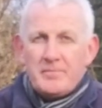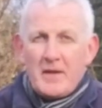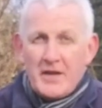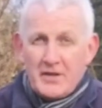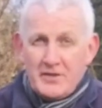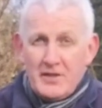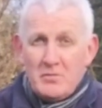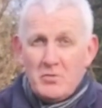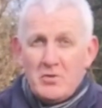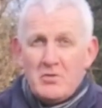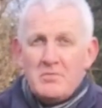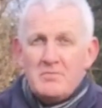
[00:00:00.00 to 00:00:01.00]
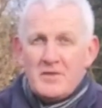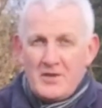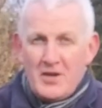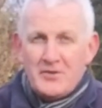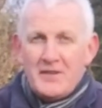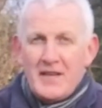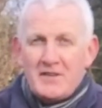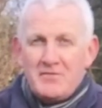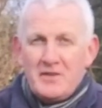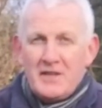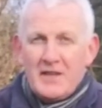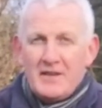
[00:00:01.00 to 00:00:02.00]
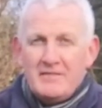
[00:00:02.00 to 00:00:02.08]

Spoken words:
And I'll see you all on the next video.